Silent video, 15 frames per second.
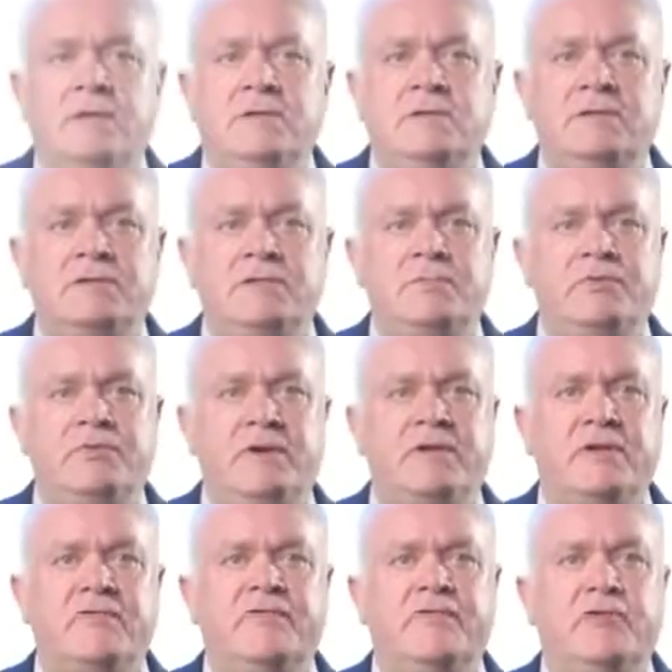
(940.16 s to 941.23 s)
Does the
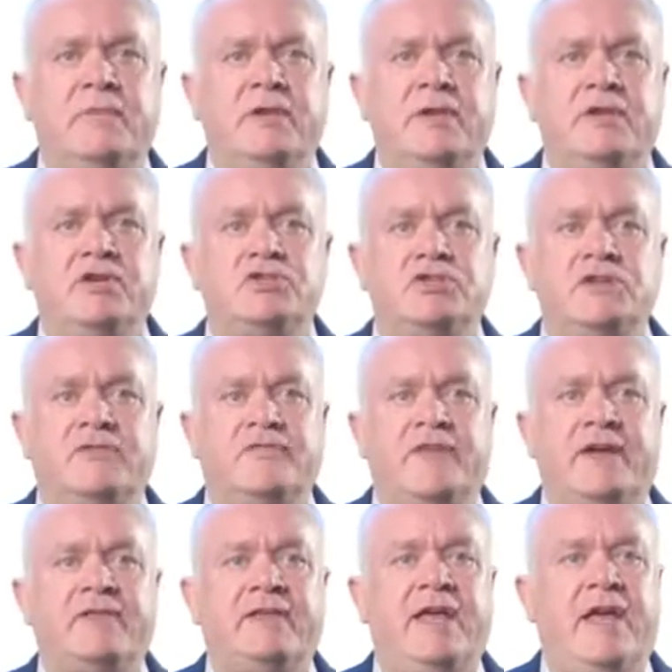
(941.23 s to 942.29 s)
product formulation
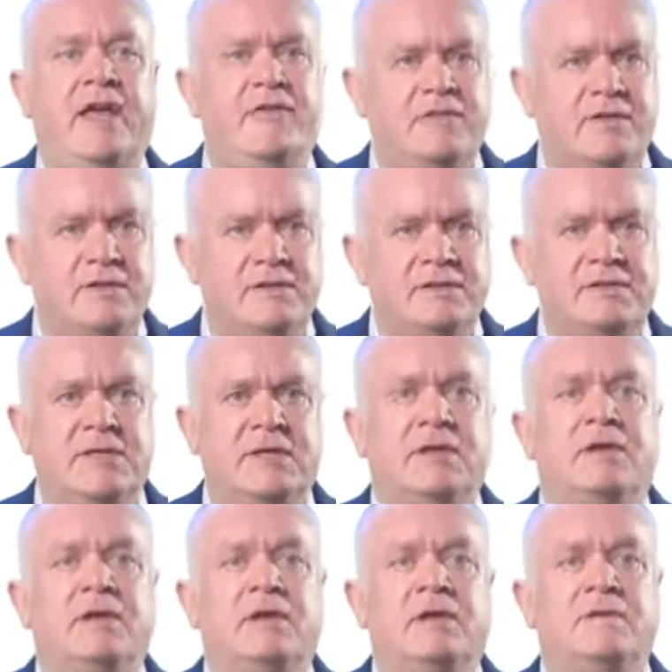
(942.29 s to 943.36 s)
affect the efficacy
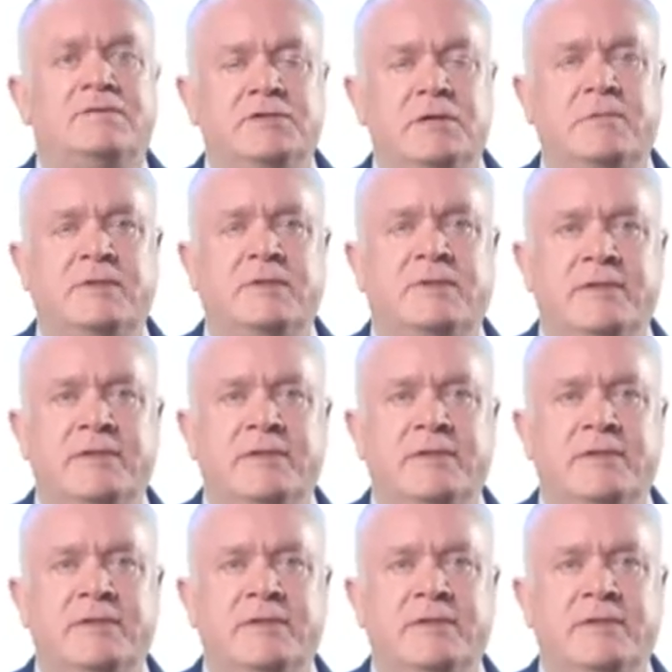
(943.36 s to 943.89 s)
of topical